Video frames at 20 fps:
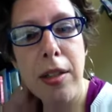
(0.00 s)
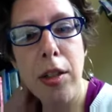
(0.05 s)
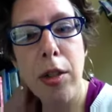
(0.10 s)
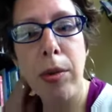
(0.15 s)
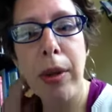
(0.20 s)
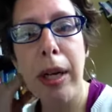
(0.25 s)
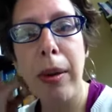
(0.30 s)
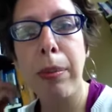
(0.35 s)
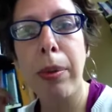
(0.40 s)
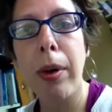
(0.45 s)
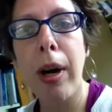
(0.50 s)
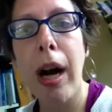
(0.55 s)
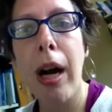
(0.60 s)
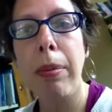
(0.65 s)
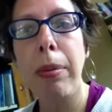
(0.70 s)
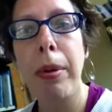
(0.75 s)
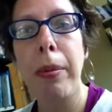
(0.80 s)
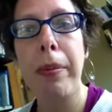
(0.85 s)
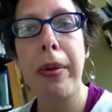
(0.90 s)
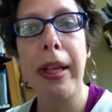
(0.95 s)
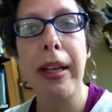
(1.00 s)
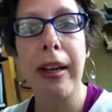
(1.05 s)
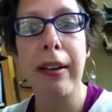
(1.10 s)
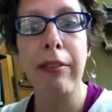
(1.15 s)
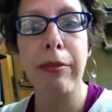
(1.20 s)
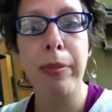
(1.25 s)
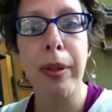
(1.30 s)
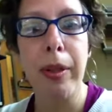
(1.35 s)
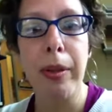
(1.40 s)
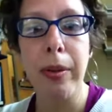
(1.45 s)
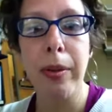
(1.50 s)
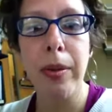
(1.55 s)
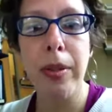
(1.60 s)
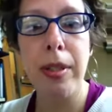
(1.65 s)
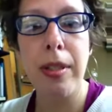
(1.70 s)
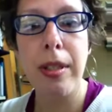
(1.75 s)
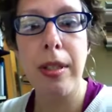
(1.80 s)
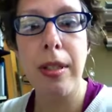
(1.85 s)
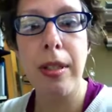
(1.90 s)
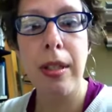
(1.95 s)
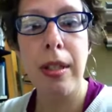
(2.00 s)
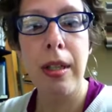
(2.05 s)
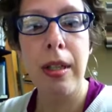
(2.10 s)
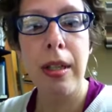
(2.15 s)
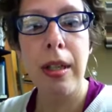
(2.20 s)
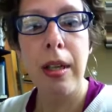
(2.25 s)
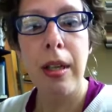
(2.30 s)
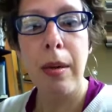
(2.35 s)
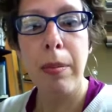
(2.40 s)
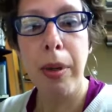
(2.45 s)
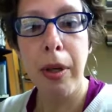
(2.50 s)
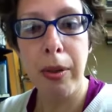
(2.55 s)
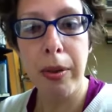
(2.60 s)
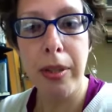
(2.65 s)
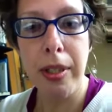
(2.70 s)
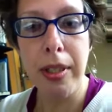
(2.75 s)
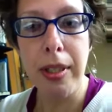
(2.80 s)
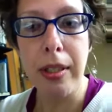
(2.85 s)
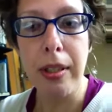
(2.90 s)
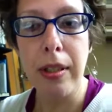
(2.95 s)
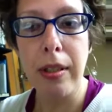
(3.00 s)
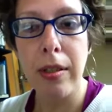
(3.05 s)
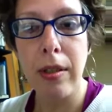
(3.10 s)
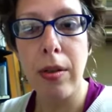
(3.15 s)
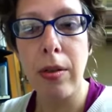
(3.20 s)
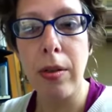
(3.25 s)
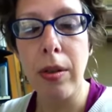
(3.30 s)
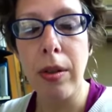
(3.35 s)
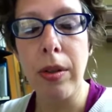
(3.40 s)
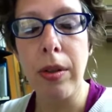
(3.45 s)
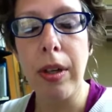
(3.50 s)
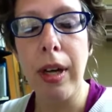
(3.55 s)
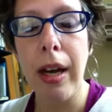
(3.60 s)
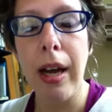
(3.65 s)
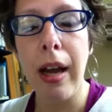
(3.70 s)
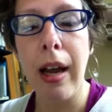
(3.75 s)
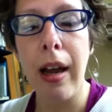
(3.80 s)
to a problem that I've posted or